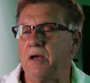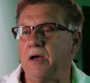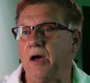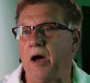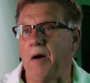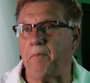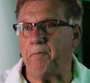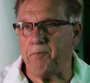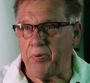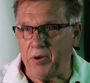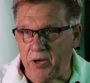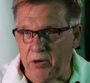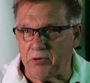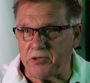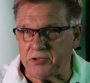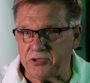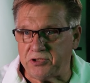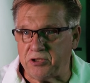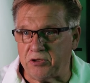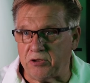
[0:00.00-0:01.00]

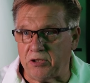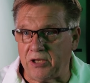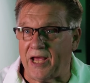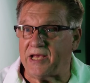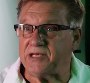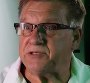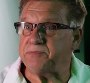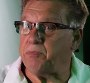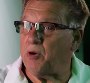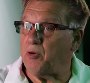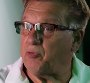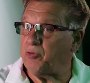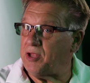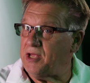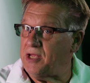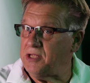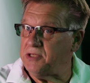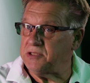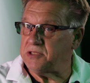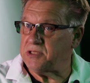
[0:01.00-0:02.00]
appearance to your glass, both
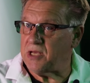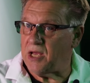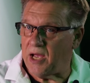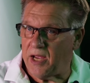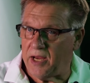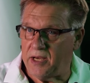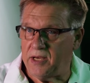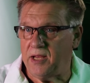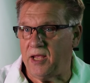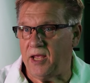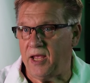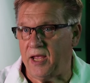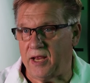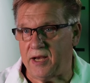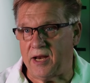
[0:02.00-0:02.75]
inside and